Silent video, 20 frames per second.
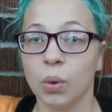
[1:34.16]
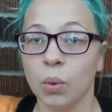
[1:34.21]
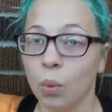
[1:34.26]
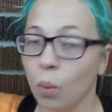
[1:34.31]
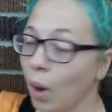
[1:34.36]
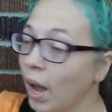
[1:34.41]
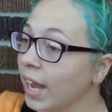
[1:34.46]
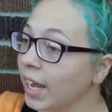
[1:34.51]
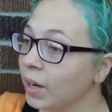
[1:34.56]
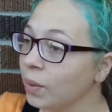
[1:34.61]

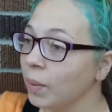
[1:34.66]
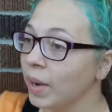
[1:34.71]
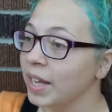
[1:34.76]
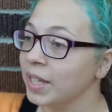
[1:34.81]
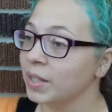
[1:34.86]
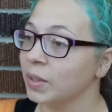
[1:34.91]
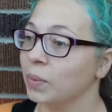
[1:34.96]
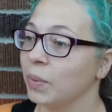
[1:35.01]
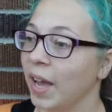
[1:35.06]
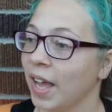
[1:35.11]
quite a
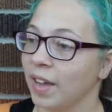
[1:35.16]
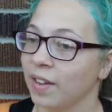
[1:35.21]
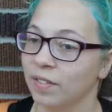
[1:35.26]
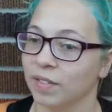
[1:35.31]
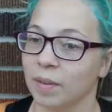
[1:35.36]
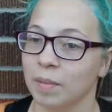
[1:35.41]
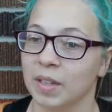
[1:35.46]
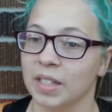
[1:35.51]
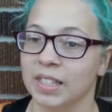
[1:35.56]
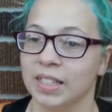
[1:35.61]
ways away
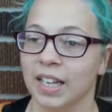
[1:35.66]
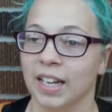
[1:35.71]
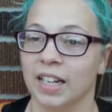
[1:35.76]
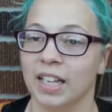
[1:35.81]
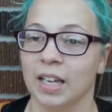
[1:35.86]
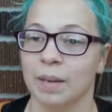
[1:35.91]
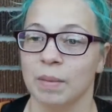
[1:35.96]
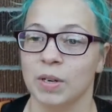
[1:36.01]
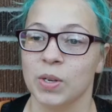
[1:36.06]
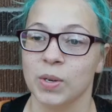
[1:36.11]
from the
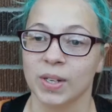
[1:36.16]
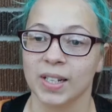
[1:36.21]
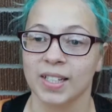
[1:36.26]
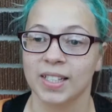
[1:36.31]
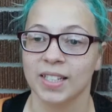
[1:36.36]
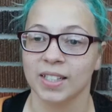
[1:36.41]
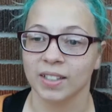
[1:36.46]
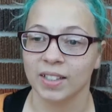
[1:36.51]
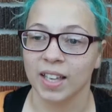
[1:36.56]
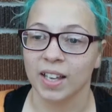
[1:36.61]
stadium and you can
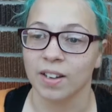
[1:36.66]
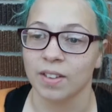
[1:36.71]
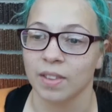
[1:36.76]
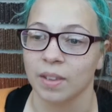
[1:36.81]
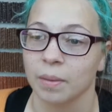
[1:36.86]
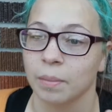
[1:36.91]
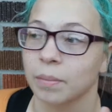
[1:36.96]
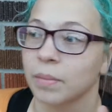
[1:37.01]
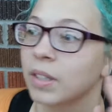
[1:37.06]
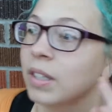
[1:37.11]
still hear
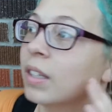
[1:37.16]
them.